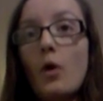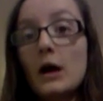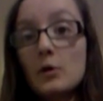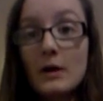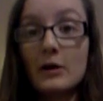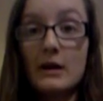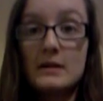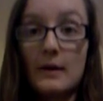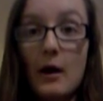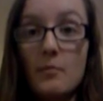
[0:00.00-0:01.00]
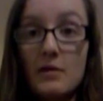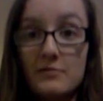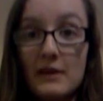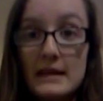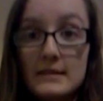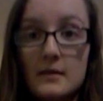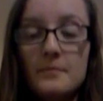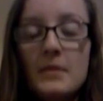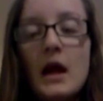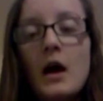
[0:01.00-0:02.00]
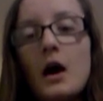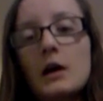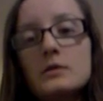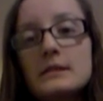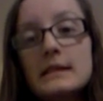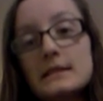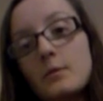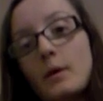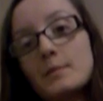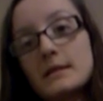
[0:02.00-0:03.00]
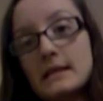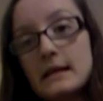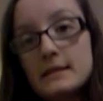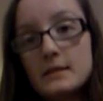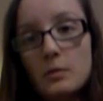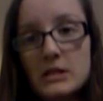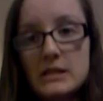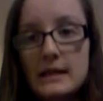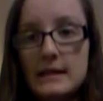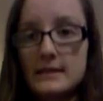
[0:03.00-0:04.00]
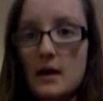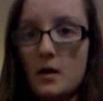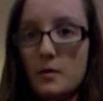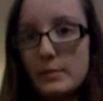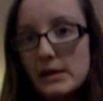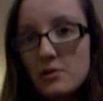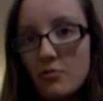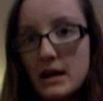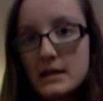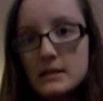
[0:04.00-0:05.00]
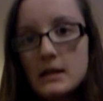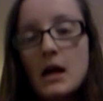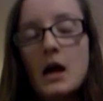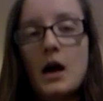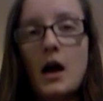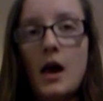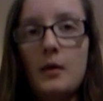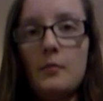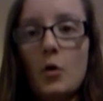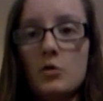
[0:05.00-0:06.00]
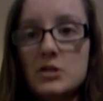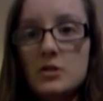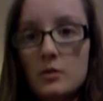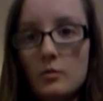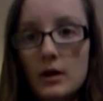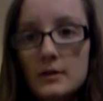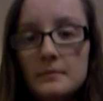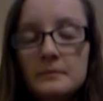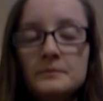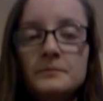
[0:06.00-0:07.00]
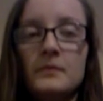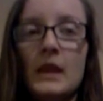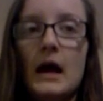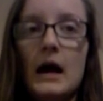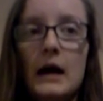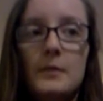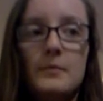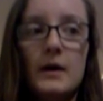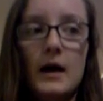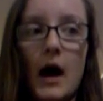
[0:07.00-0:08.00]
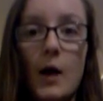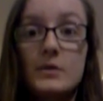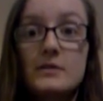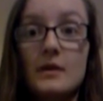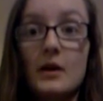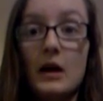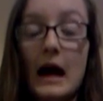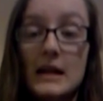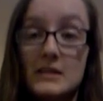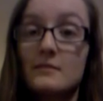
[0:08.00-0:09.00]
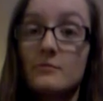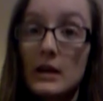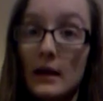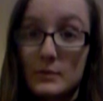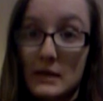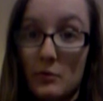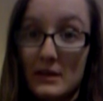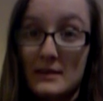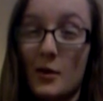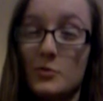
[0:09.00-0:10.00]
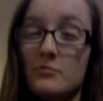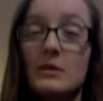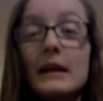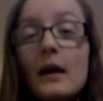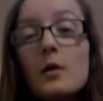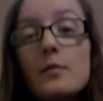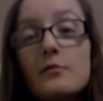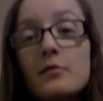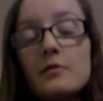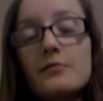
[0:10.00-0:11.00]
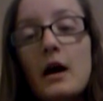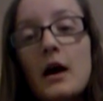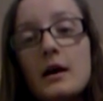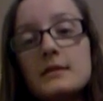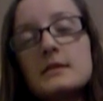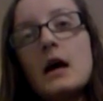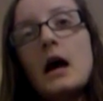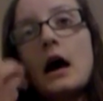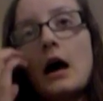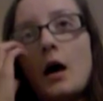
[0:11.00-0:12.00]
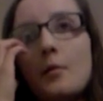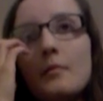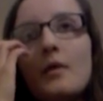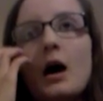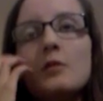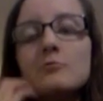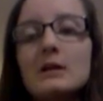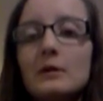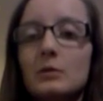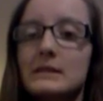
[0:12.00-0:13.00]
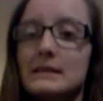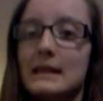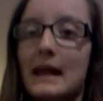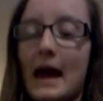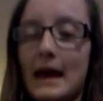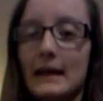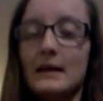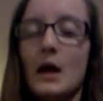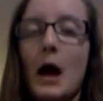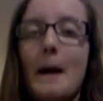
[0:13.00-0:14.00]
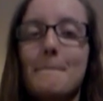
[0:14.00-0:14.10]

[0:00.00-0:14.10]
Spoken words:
I got my grade about a month later. I got 61%, which is a B grade, or a 2-1. I was actually really upset with this. I was really hoping for a first. I really wanted an A,